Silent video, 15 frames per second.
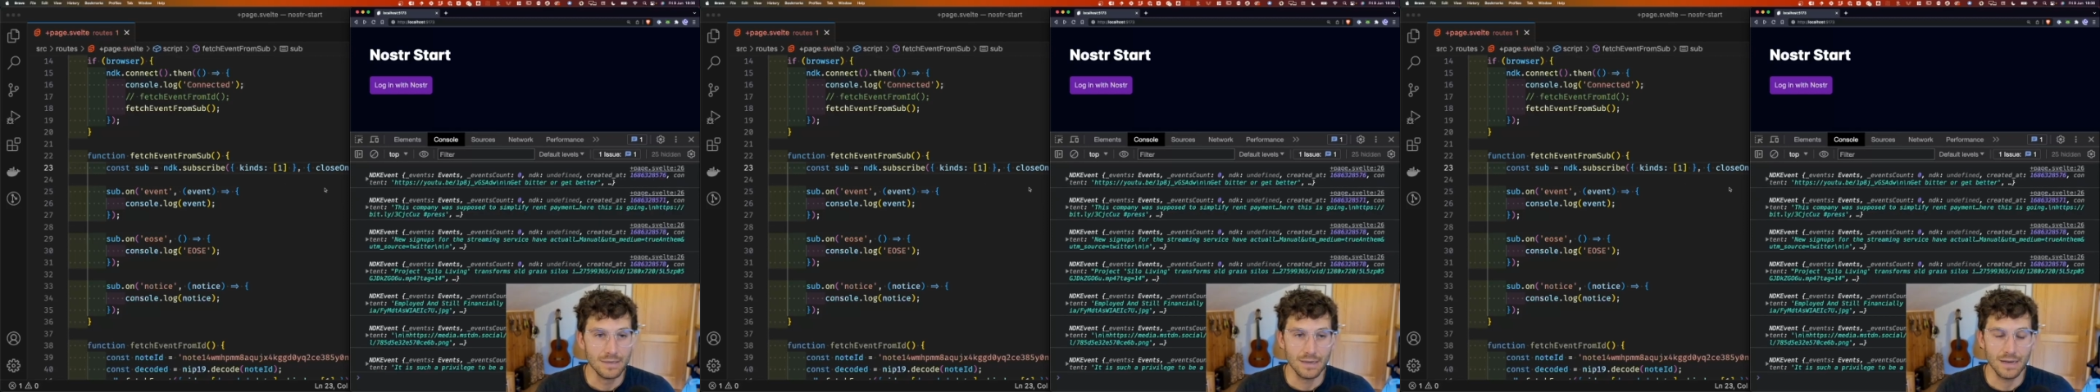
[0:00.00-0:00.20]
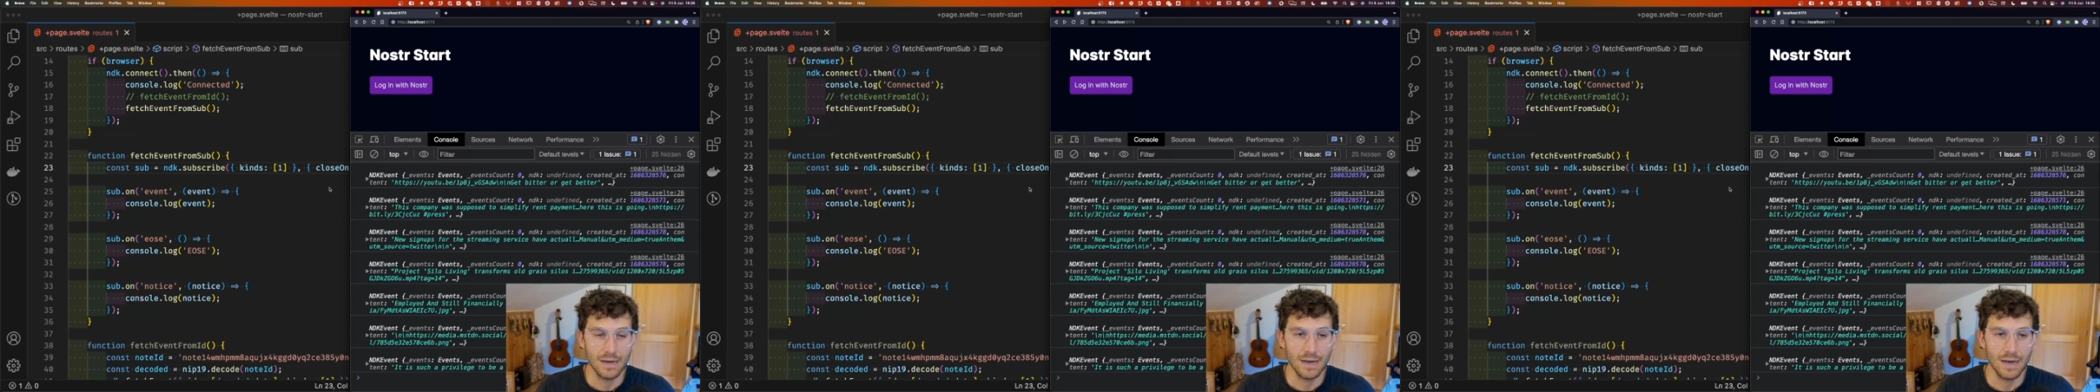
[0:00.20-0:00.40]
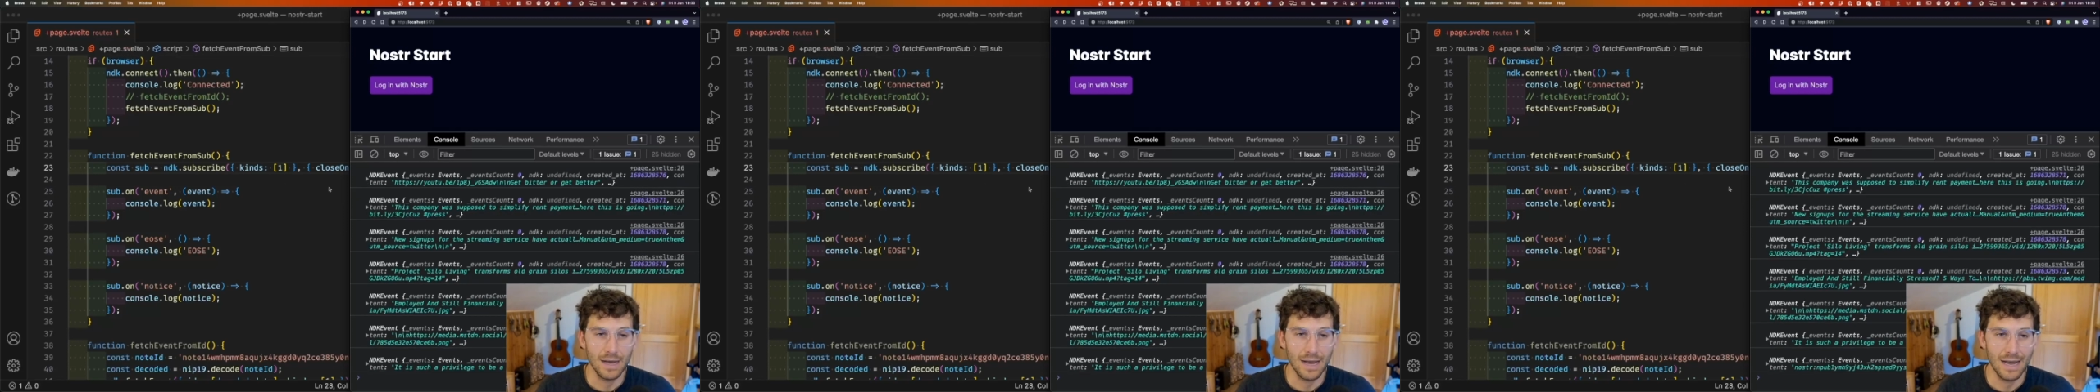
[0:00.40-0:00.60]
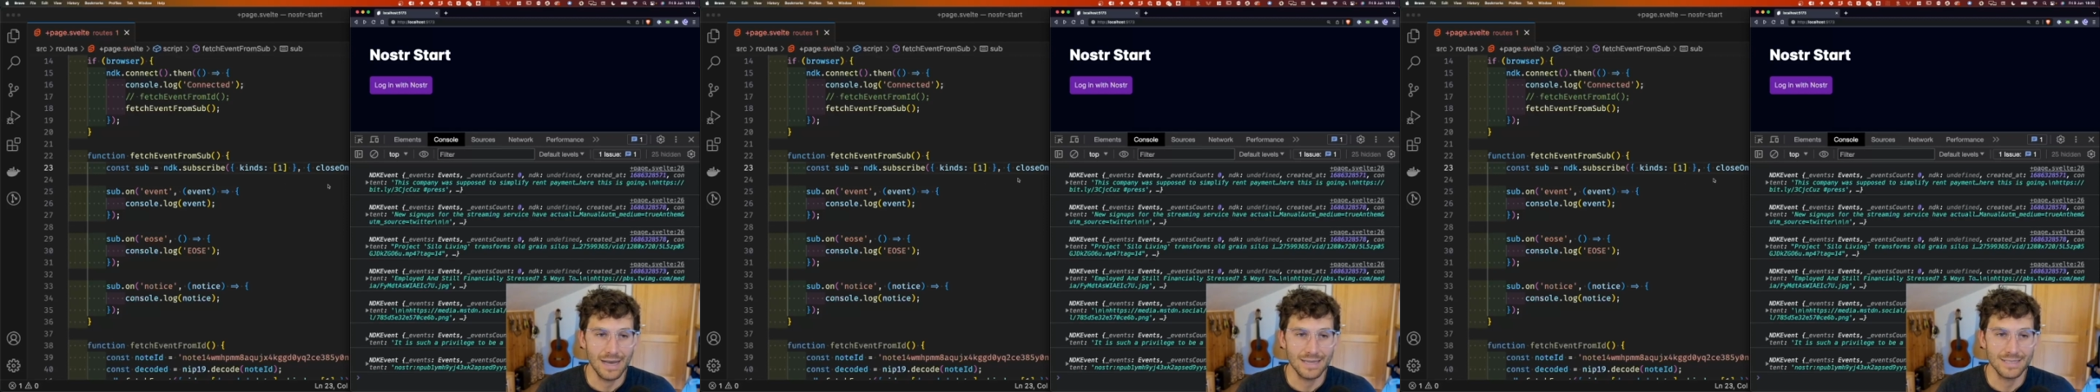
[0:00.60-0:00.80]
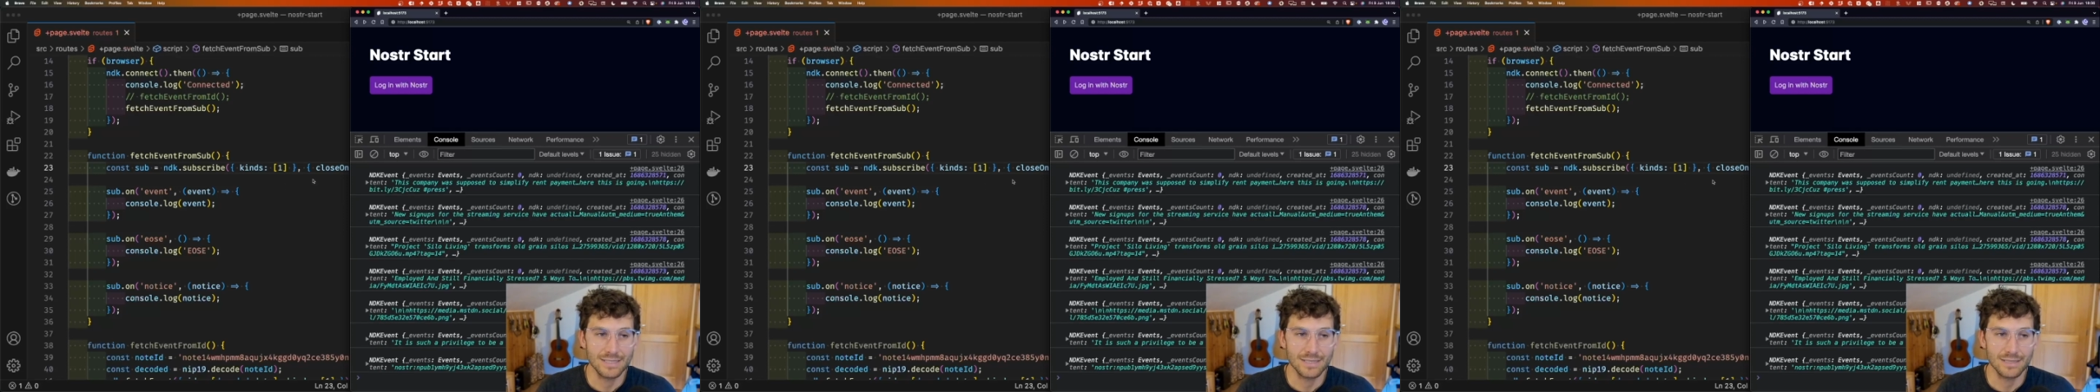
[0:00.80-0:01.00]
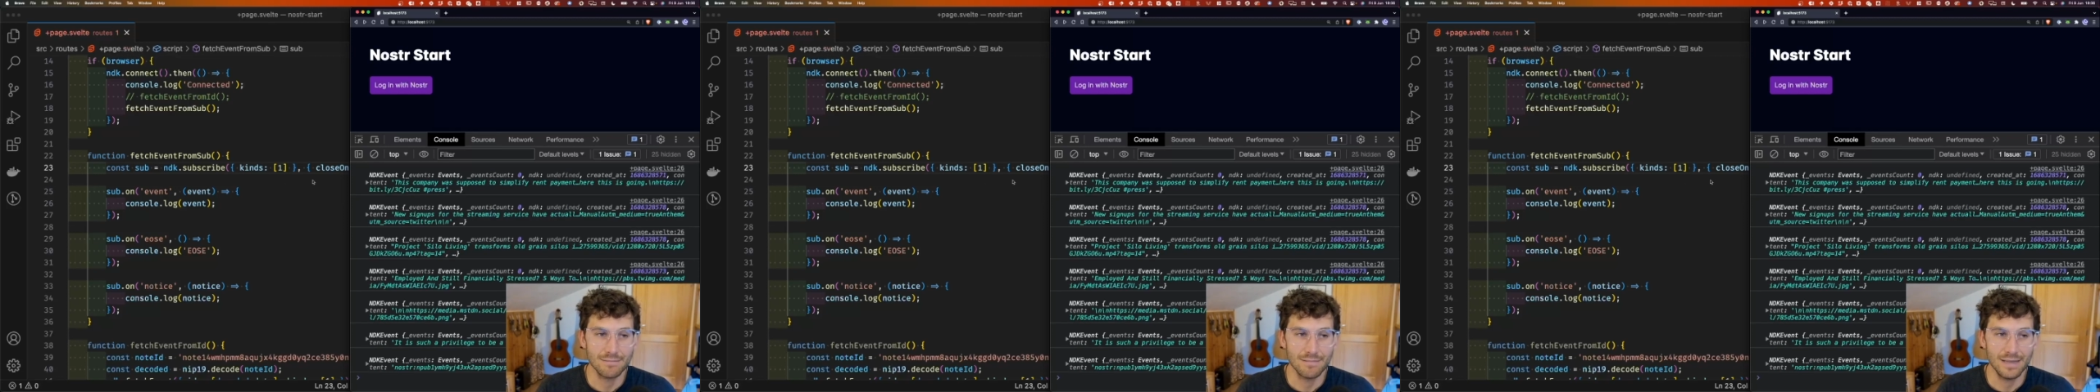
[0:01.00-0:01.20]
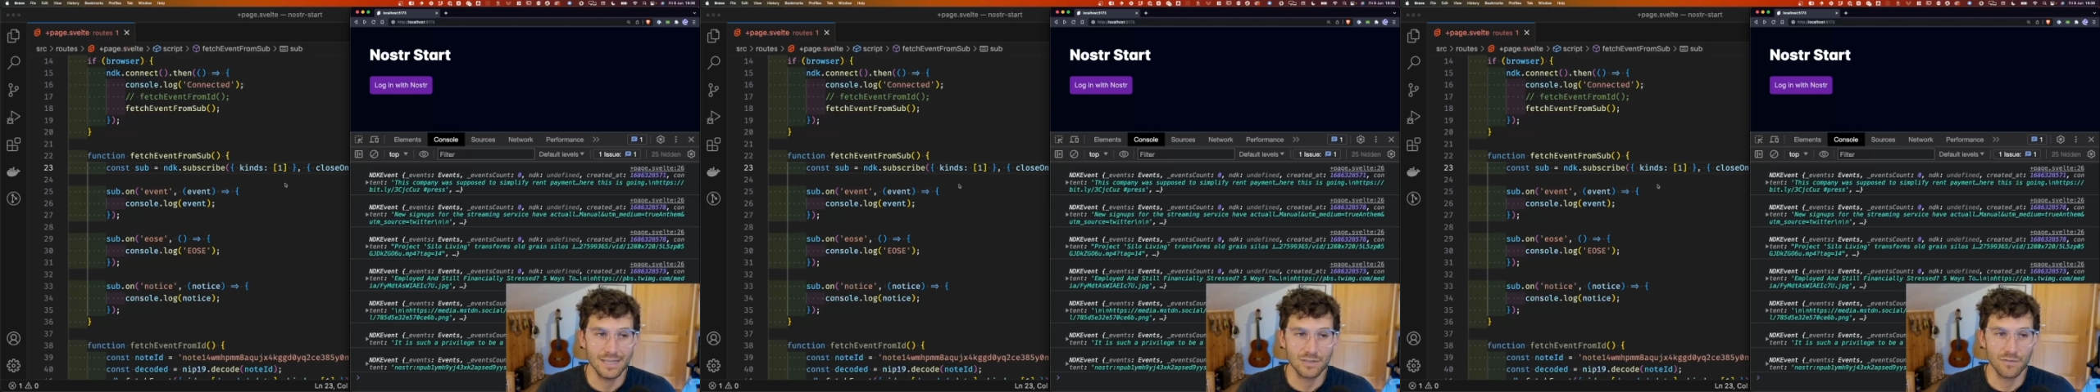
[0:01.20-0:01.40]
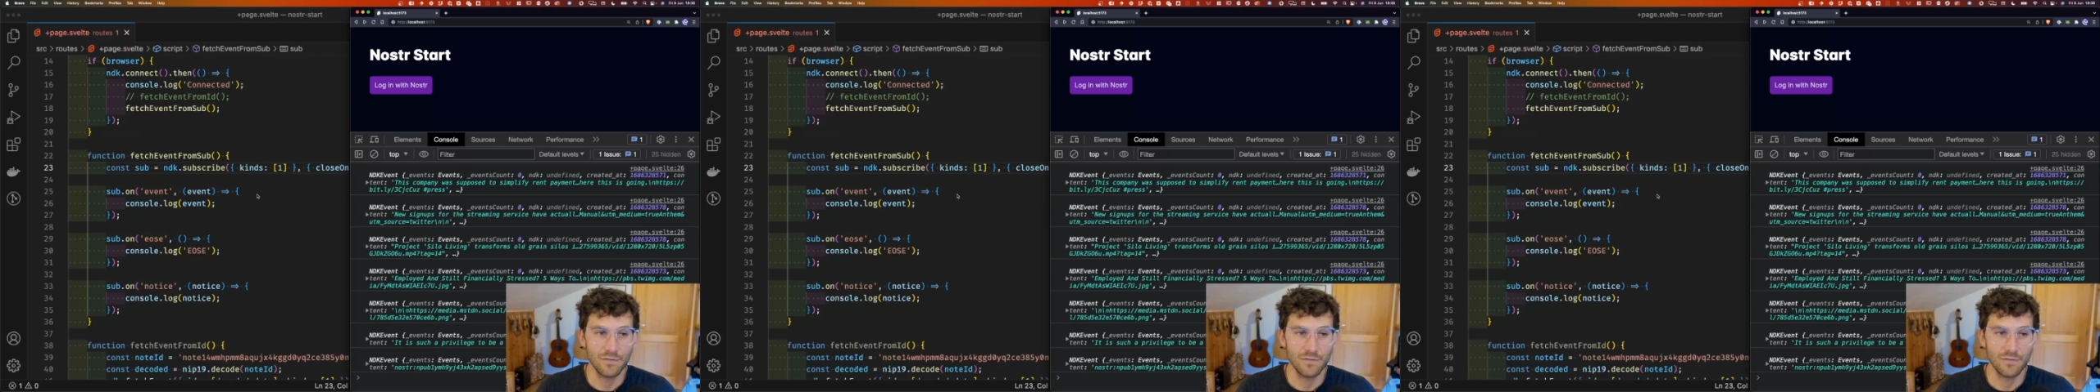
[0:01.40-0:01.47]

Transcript: And it's